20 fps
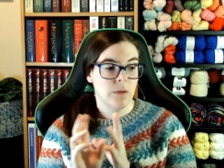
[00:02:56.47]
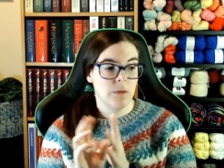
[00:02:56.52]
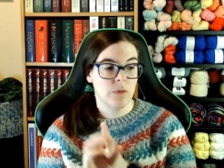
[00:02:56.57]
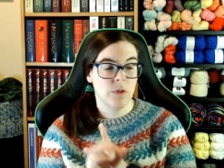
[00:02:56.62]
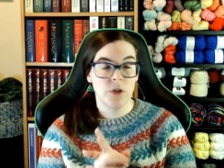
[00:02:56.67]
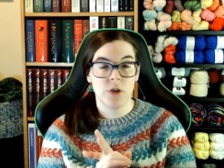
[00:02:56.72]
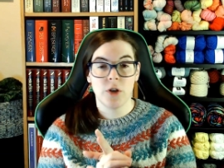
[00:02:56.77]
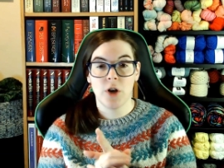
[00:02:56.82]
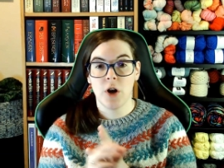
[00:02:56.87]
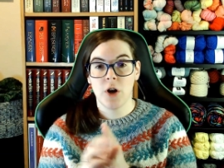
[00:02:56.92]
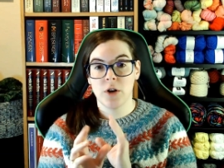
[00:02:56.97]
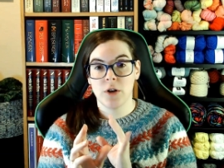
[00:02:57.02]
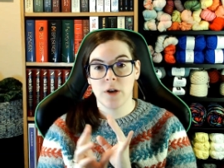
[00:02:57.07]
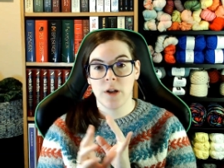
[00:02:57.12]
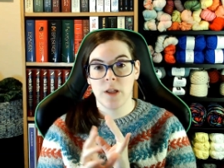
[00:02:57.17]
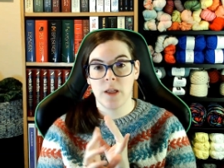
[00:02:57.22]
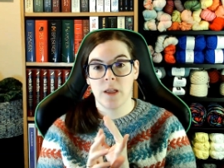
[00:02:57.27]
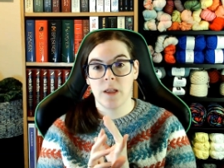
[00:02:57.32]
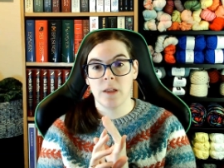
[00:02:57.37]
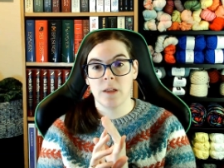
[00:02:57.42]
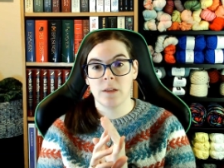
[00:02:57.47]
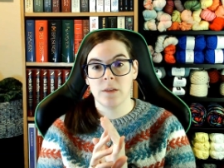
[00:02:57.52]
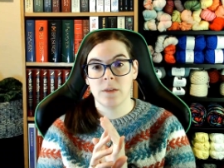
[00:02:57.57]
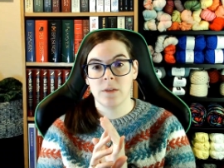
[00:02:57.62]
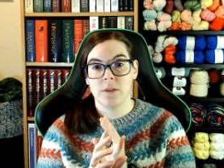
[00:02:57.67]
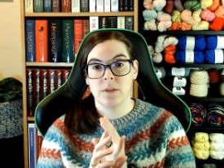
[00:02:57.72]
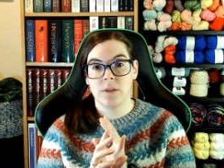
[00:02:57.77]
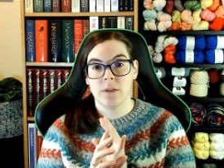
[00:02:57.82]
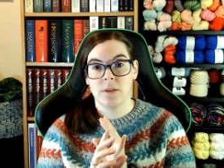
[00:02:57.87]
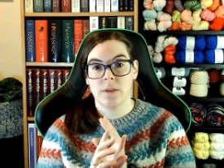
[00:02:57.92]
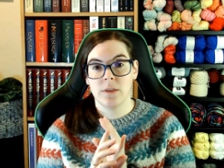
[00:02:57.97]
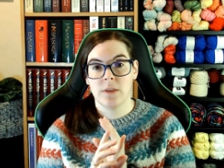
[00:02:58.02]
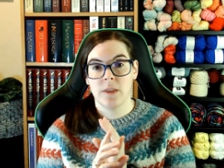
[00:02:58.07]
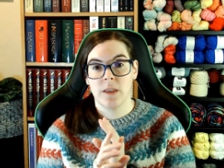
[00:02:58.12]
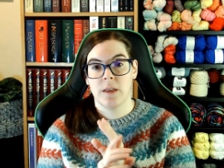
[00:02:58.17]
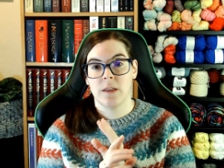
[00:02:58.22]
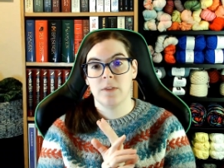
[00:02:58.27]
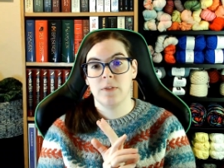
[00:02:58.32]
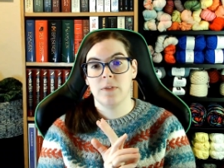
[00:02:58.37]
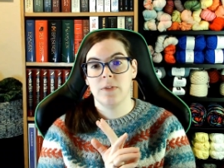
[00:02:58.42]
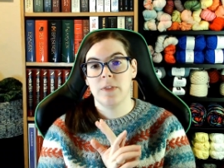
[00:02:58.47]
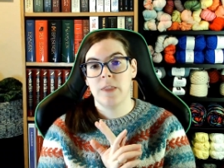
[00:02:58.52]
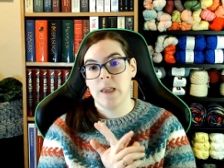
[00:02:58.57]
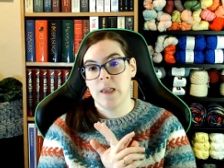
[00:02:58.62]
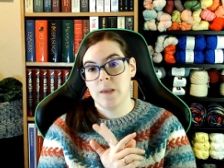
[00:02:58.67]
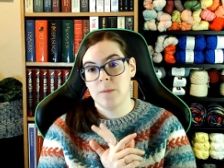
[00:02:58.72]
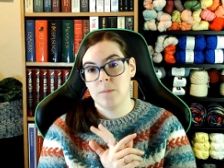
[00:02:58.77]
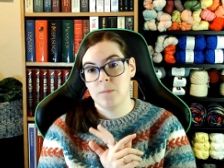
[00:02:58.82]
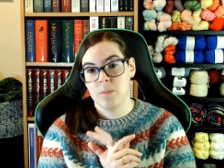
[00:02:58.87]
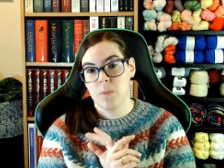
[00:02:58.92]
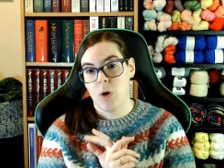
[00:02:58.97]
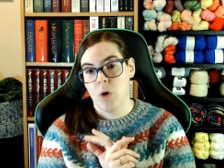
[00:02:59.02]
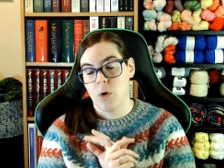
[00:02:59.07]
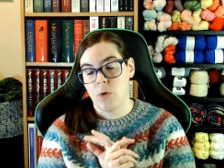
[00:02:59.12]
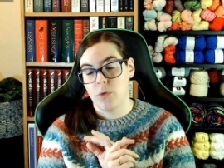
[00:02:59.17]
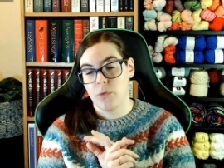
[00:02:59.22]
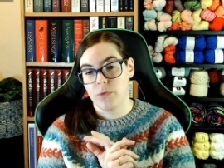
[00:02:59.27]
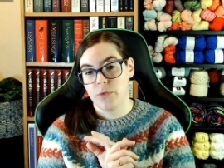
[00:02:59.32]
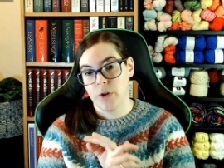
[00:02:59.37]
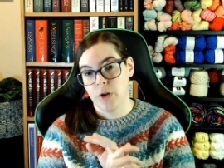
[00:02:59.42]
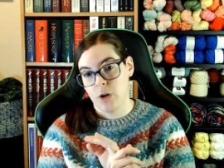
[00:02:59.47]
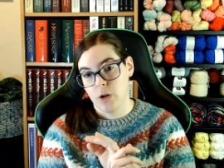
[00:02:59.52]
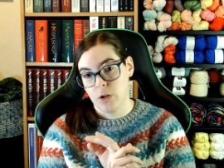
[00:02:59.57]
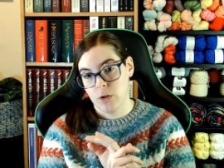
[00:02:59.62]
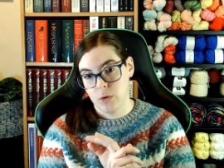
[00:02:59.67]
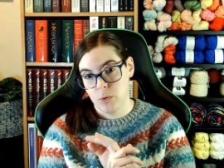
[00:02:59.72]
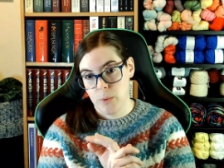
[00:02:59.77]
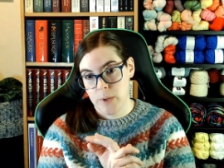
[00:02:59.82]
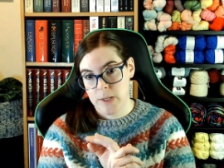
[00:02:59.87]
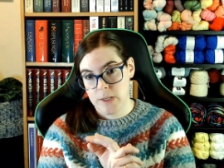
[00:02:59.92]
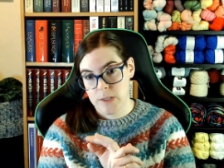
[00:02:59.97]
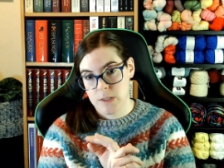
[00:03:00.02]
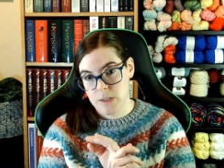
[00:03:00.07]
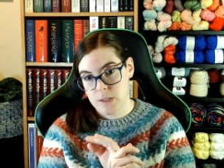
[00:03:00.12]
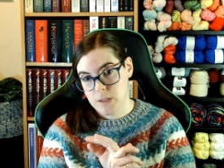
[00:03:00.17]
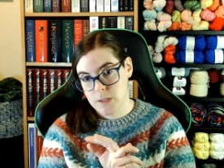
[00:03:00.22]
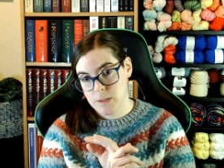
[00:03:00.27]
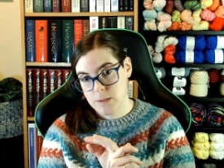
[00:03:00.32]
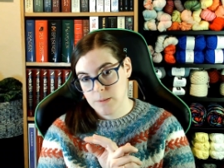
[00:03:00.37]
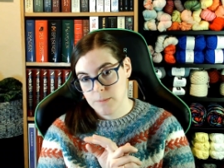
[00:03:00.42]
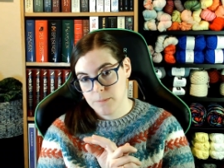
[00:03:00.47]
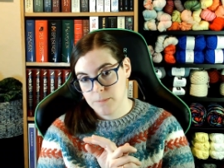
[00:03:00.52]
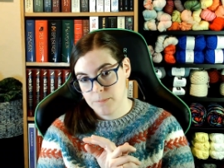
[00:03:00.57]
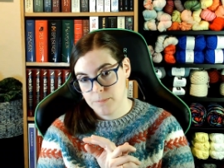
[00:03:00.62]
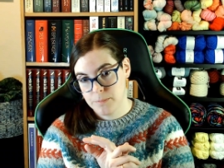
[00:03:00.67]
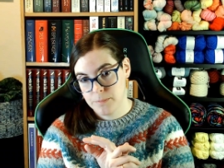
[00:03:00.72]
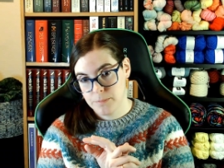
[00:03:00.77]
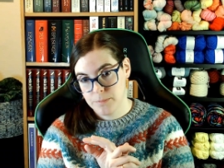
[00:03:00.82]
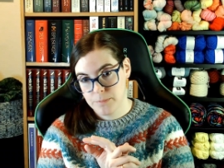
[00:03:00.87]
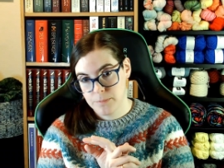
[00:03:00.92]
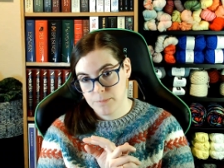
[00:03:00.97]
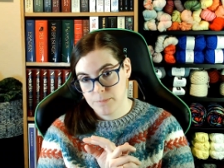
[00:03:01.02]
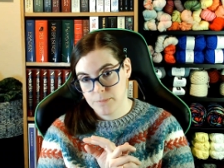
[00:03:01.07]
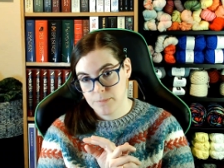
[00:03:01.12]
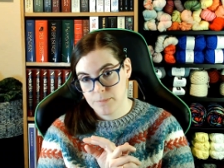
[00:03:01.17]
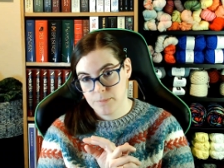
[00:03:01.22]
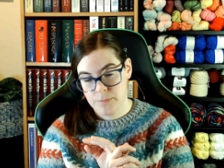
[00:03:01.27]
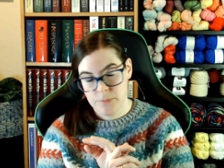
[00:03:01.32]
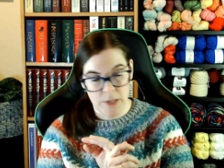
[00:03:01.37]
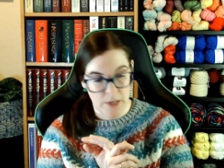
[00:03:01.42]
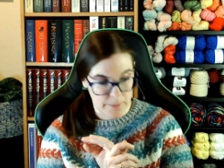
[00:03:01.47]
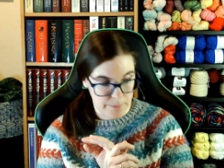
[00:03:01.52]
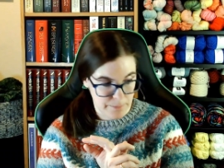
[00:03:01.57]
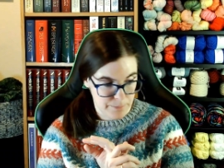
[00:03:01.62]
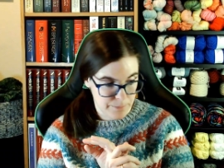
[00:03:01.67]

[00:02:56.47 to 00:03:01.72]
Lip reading: the yarn, and the name of the colorways. Yeah.